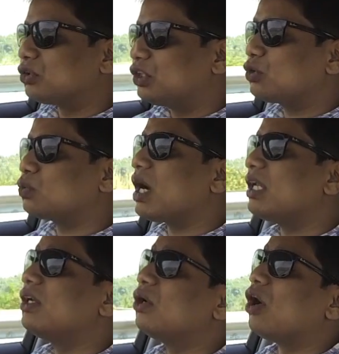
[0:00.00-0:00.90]
So this
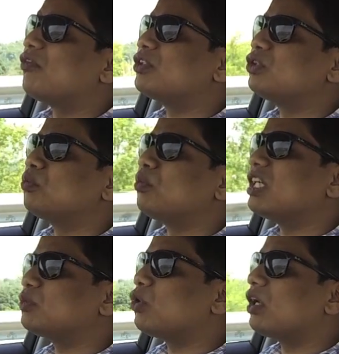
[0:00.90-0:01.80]
one offers you a
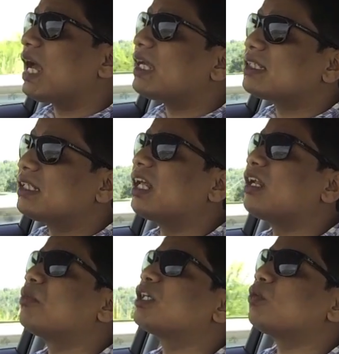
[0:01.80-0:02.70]
much more
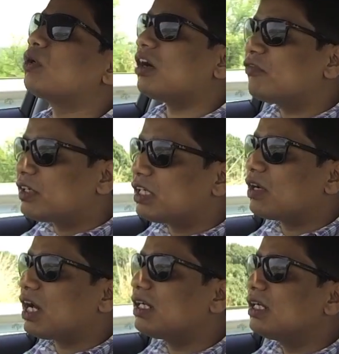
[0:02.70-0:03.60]
relaxing and a much more
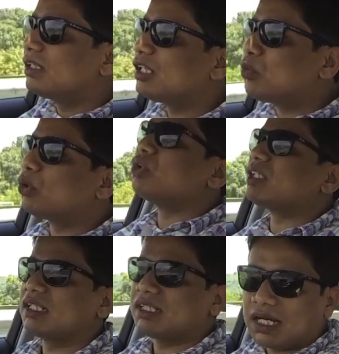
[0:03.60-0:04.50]
comforting ride than
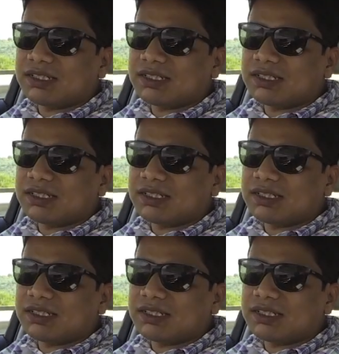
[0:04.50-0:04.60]
both those other